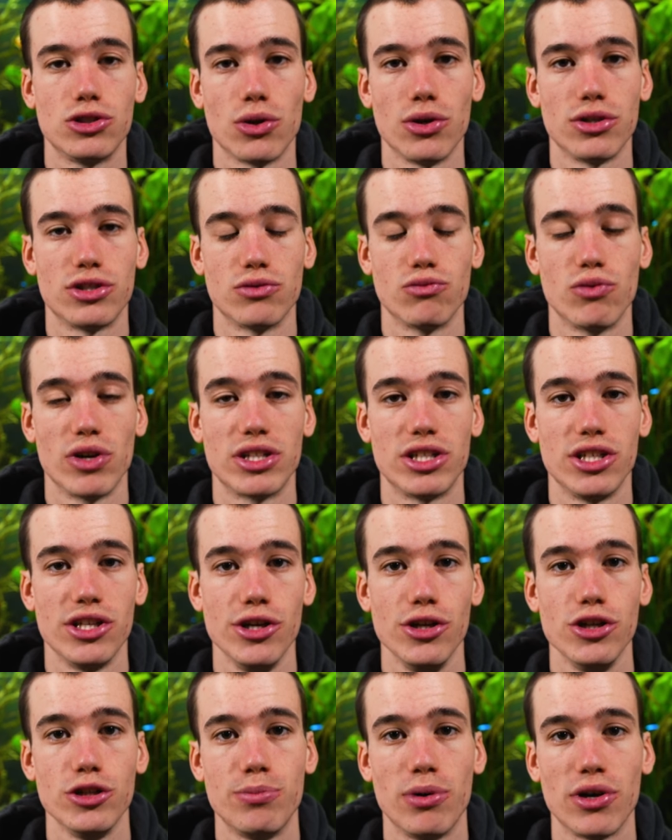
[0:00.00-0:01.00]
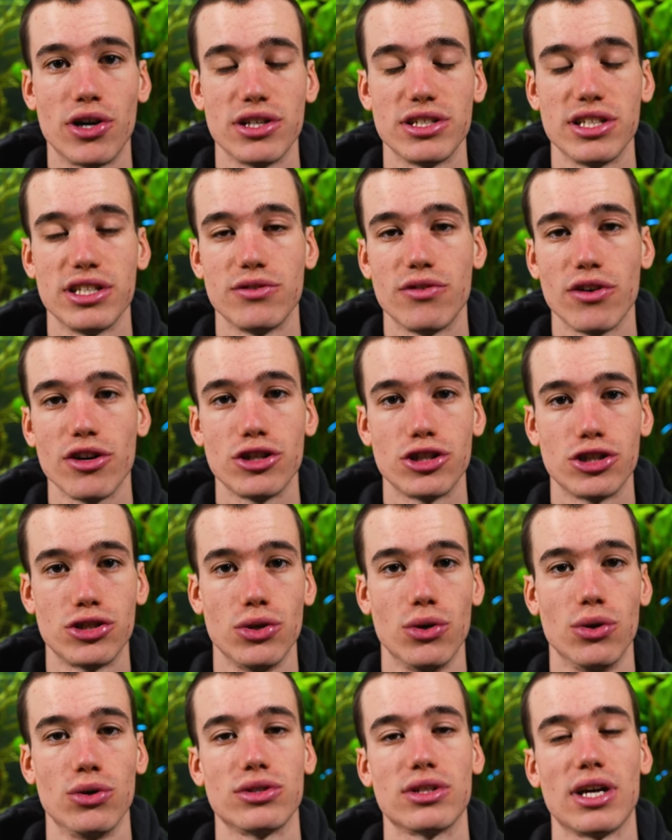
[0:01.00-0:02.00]
choice of rig to use because it's very
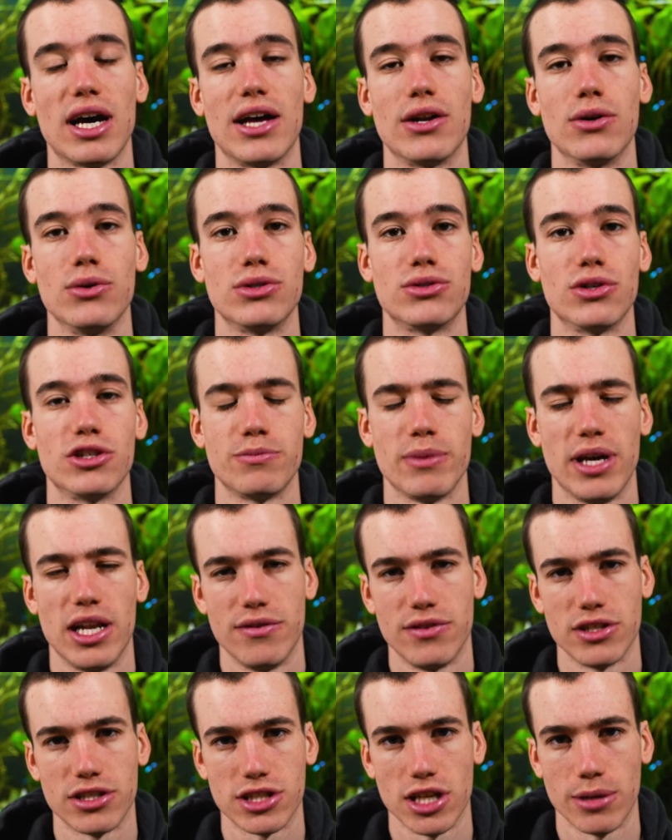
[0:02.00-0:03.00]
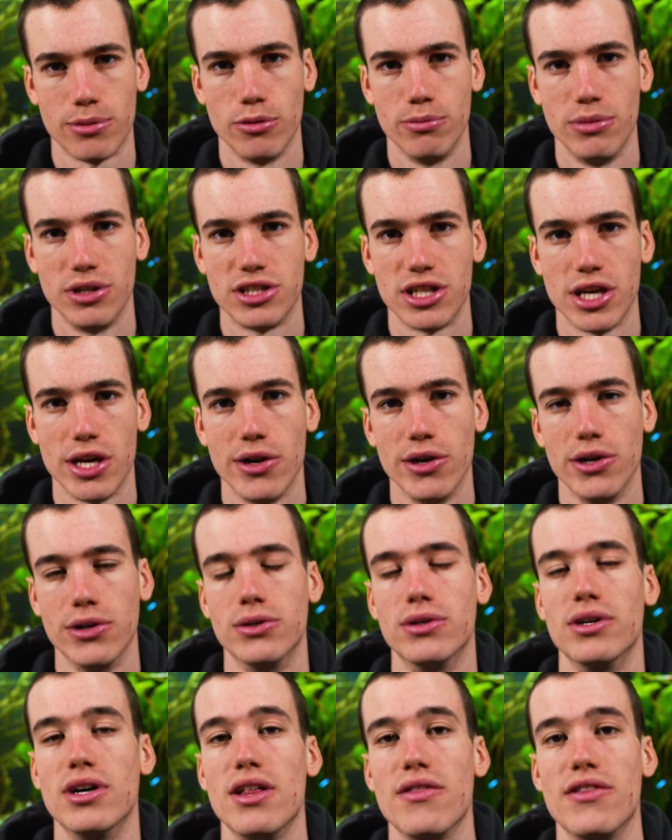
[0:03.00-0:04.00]
short and also it's made of a supple
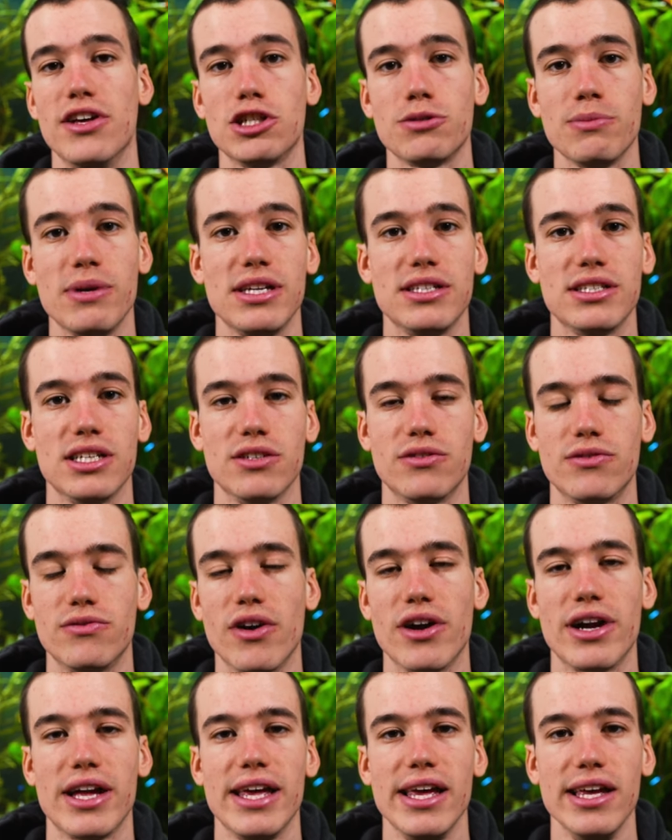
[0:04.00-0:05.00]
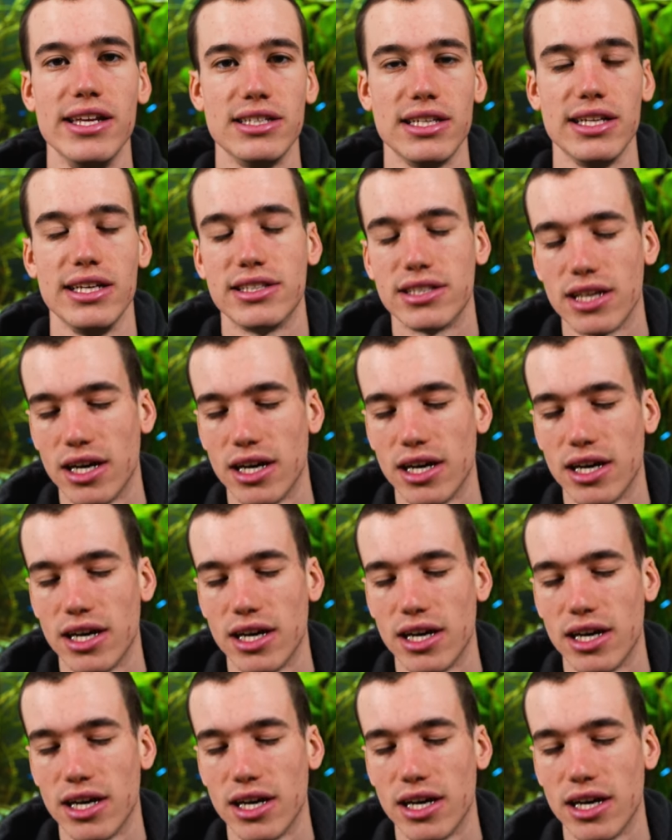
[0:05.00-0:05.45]
material. This means it's very easily